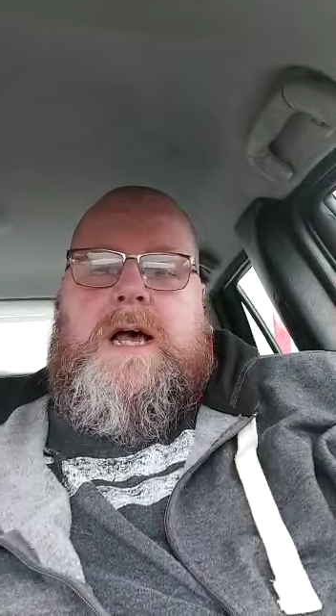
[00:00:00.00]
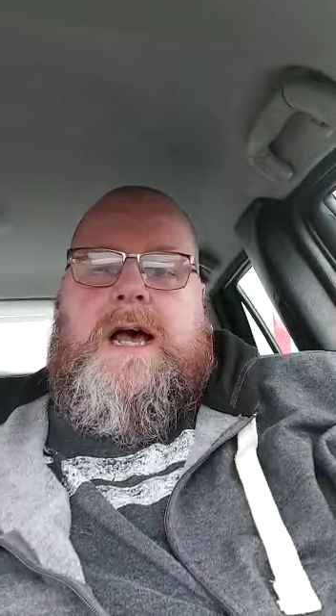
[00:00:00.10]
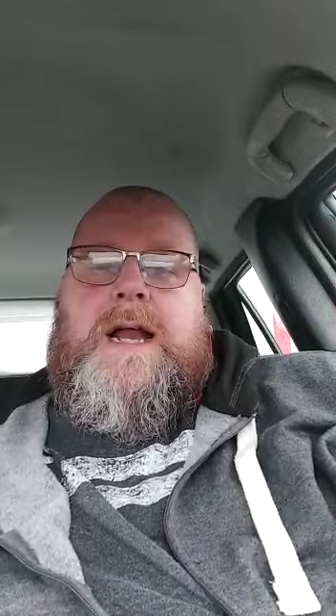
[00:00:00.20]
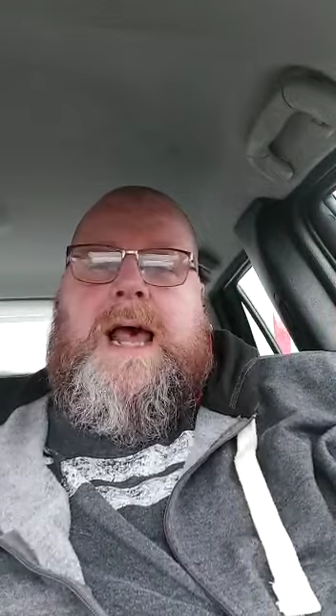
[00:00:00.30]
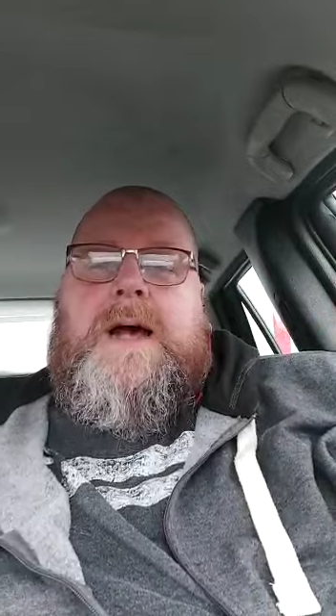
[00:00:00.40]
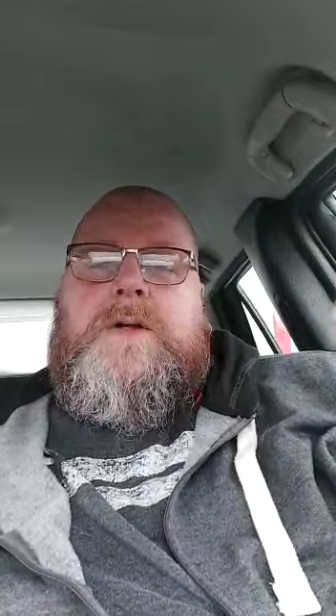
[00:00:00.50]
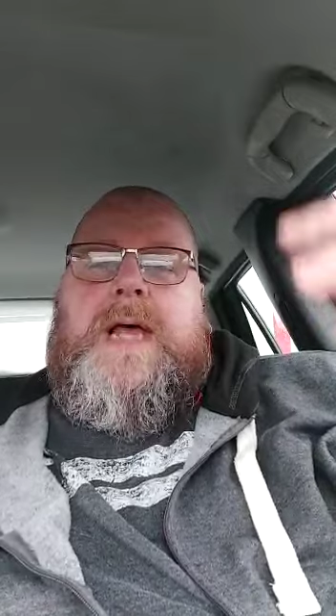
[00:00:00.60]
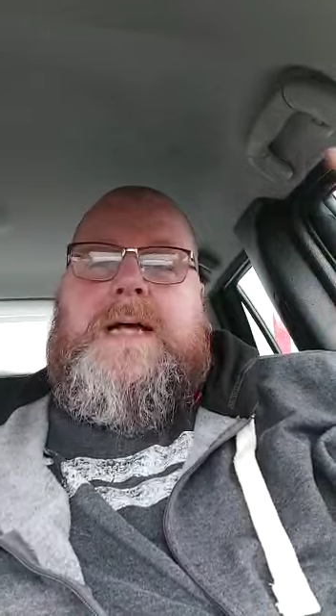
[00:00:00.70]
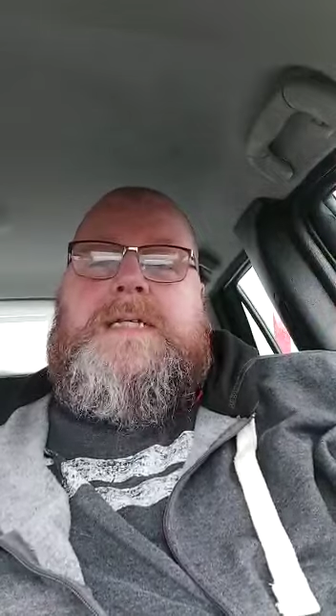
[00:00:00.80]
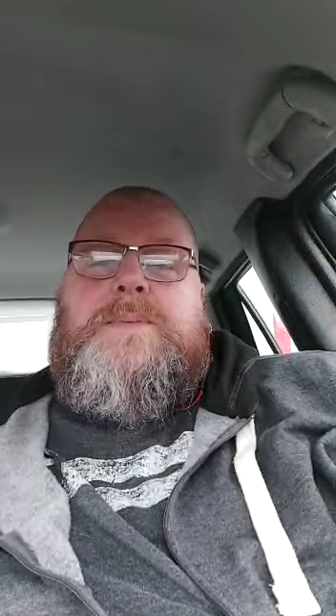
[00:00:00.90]
and how
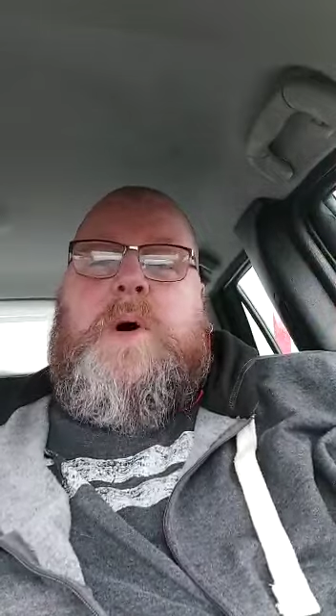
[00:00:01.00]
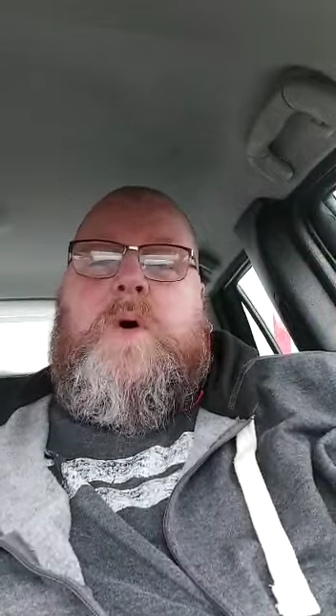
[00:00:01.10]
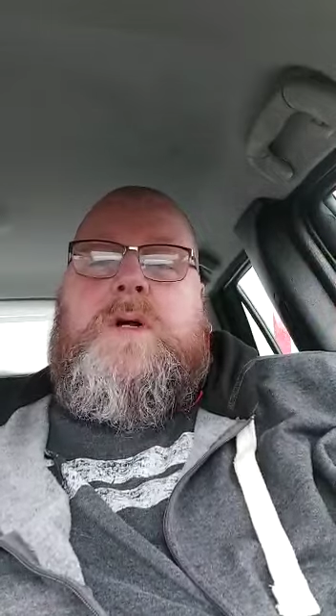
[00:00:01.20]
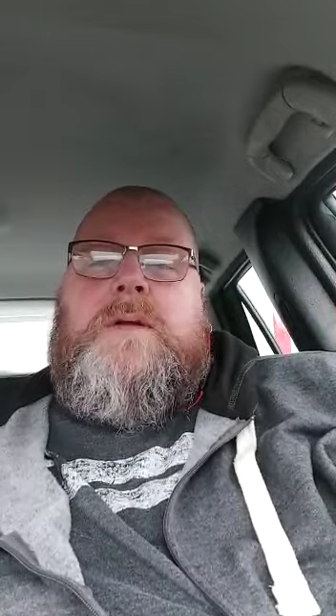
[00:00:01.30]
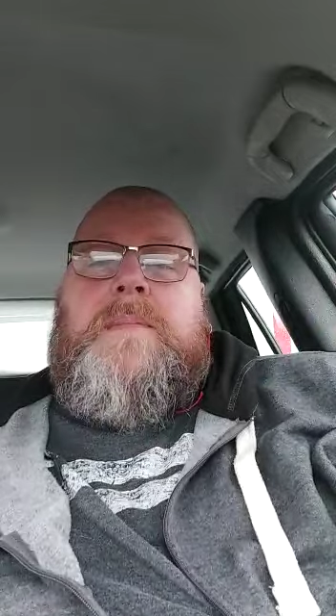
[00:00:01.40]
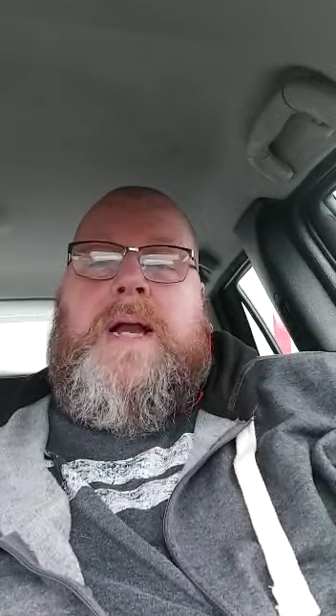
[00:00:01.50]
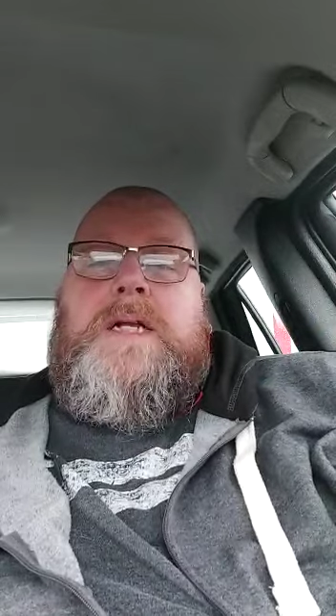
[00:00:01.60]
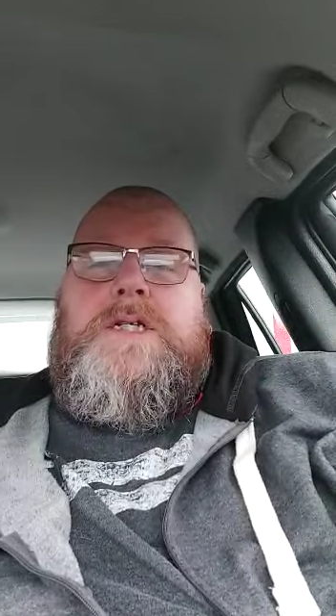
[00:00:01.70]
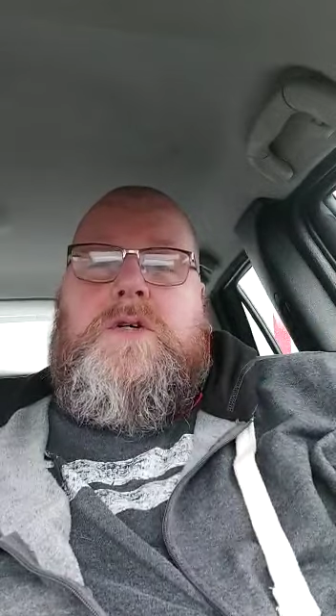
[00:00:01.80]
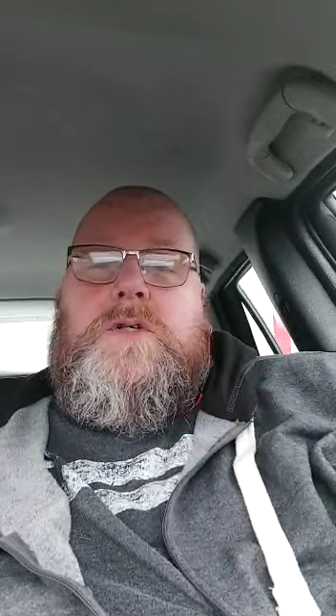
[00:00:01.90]
they support and
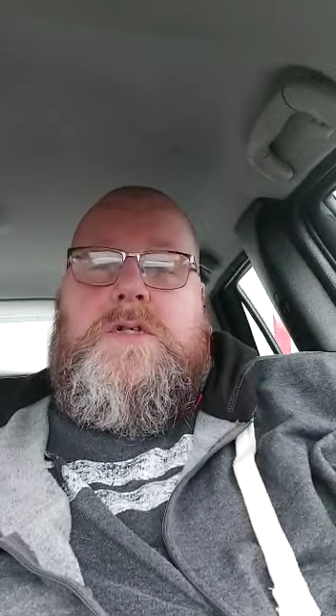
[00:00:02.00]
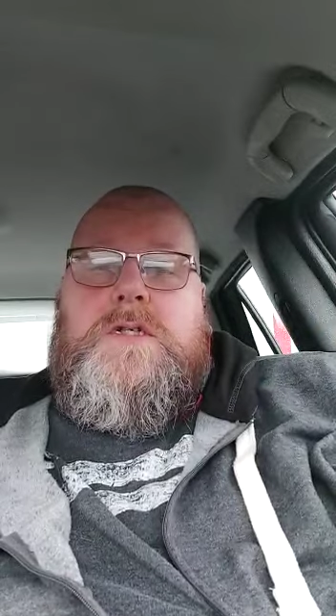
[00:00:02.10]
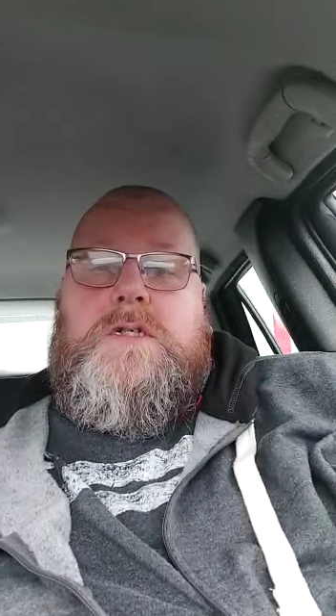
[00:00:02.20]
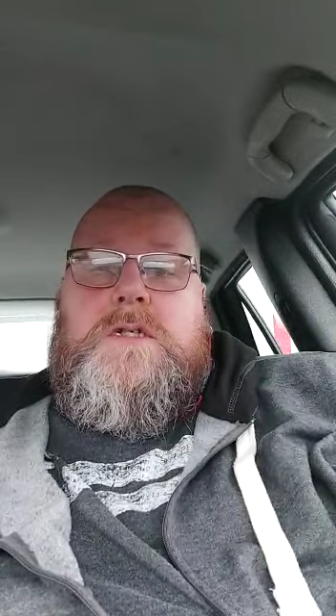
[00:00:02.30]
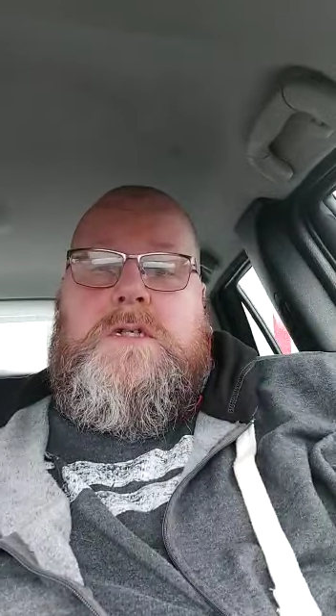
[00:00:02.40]
manage us.